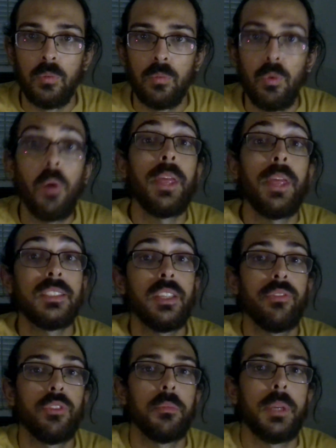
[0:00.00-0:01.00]
Well, that's
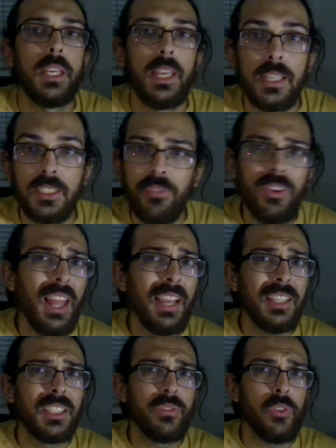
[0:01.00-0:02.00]
it for me, guys. If you
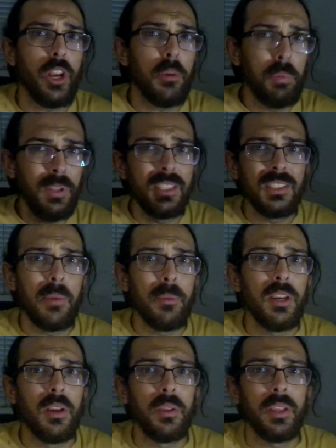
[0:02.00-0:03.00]
like this video, please let me
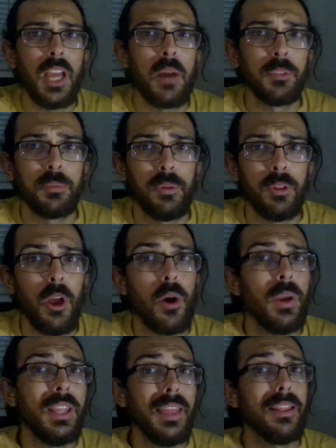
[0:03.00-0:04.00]
know in the comments below.
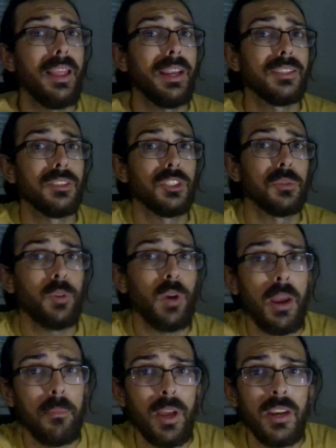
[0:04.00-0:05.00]
Hit that like and
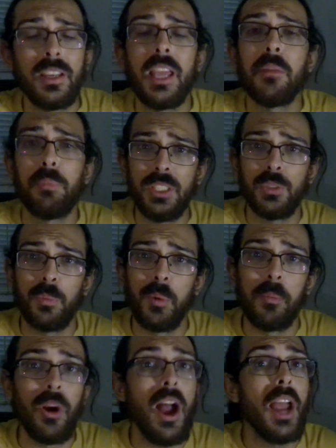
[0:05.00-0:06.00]
subscribe button. And please
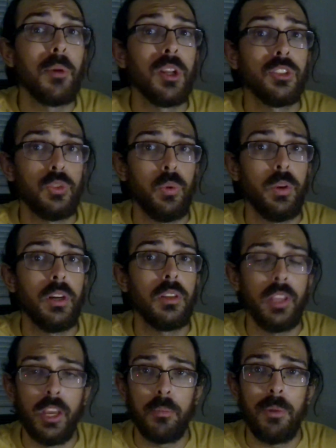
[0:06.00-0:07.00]
remember, I am on Twitter,
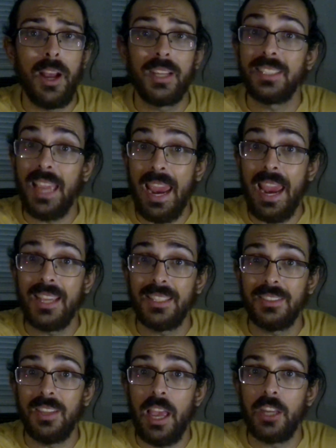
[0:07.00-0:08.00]
Letterboxd, and
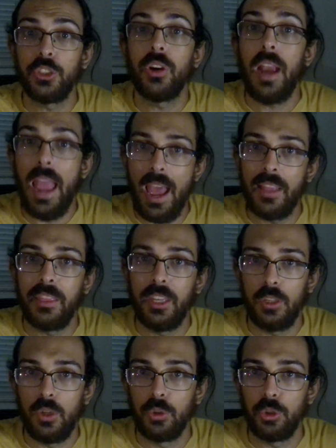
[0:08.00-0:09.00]
Slasher at The
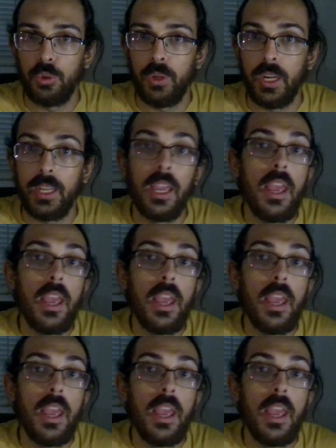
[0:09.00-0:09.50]
Occulture Critic.